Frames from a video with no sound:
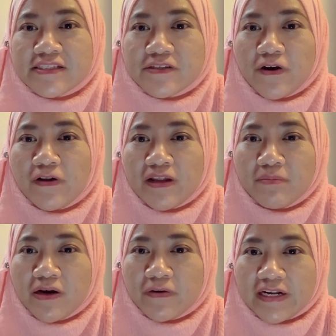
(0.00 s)
all
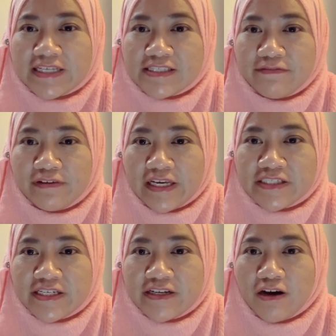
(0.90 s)
about
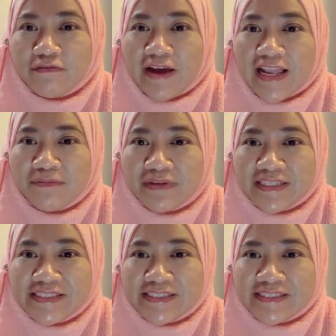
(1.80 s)
classification of
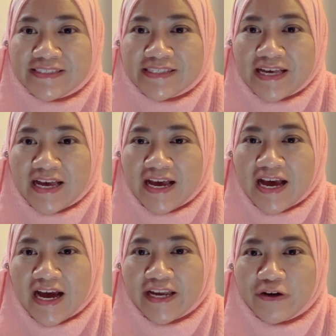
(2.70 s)
elements.
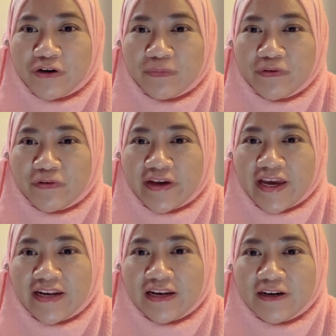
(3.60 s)
I hope you
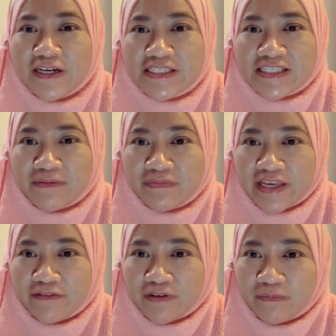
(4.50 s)
can learn something
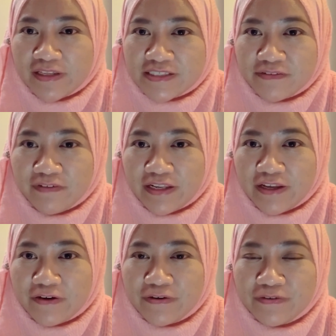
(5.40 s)
from this
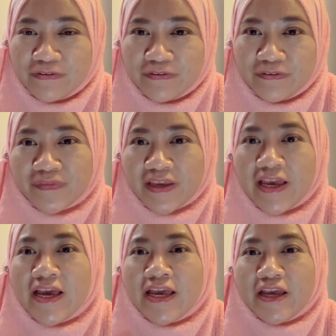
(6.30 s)
video.
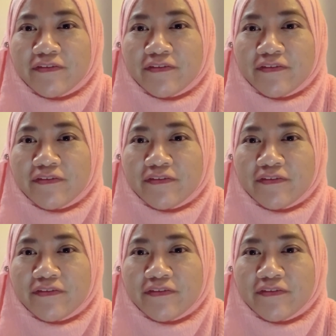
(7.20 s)
If you